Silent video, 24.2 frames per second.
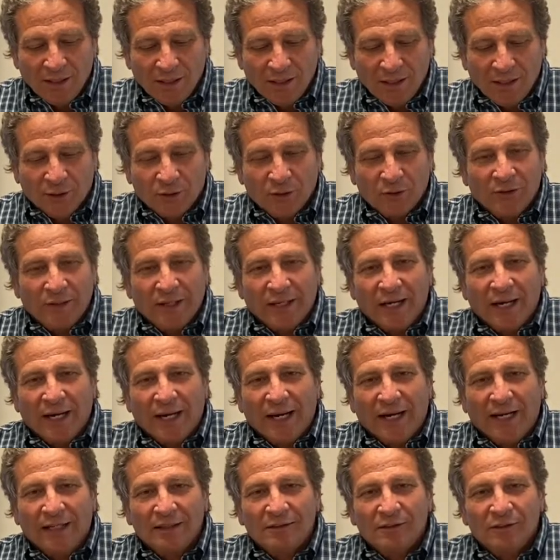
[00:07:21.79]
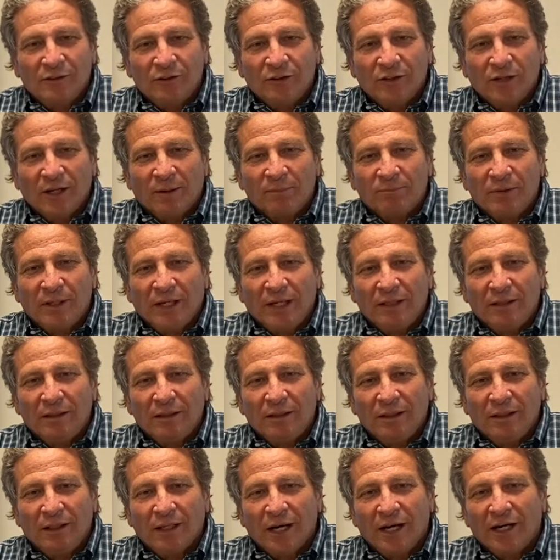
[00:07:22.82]
Other thing I ask is you update
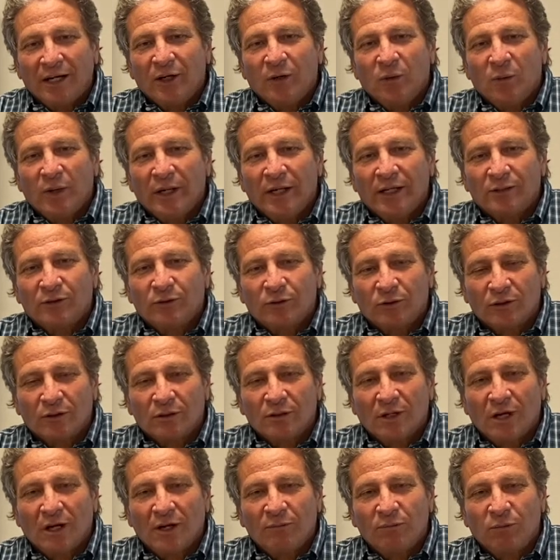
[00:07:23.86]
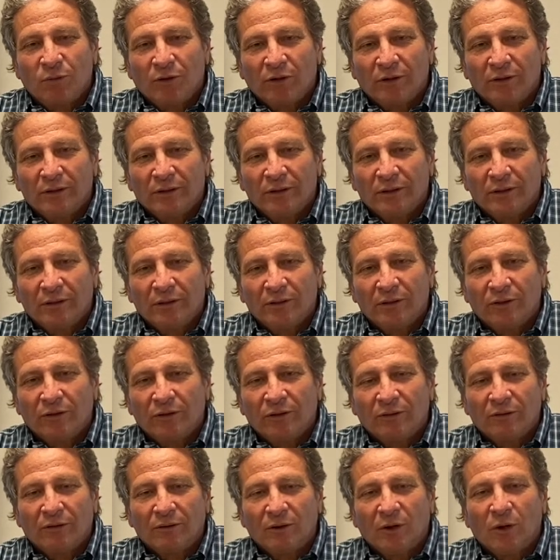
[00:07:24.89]
the iOS or the software,
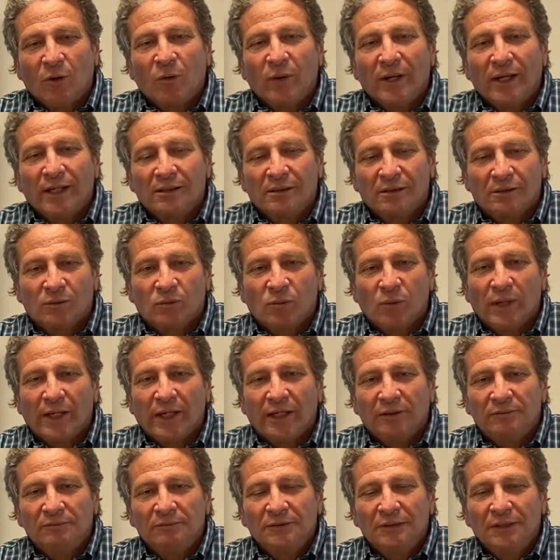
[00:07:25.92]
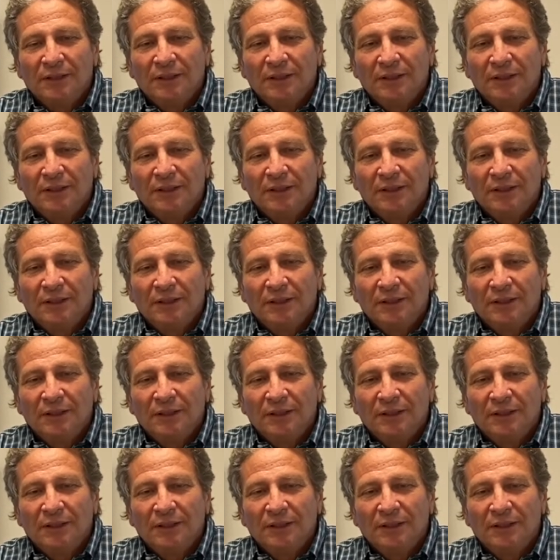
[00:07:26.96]
your OS as well.